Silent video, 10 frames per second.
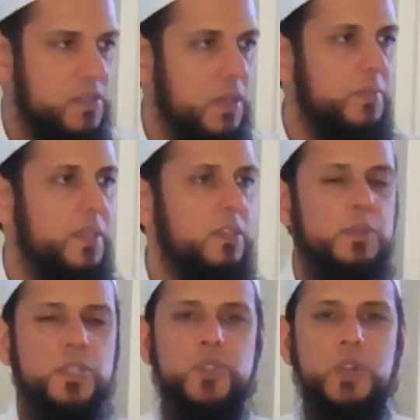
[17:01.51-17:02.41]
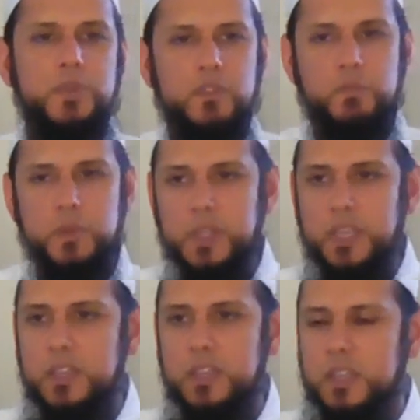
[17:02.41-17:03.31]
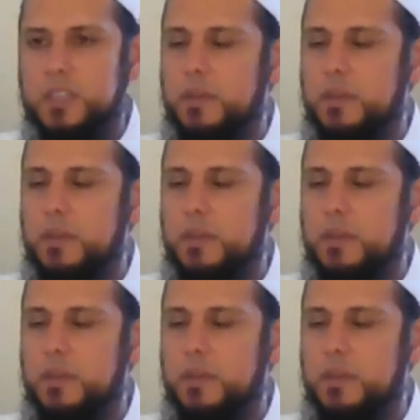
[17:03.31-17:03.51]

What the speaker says: of beauty,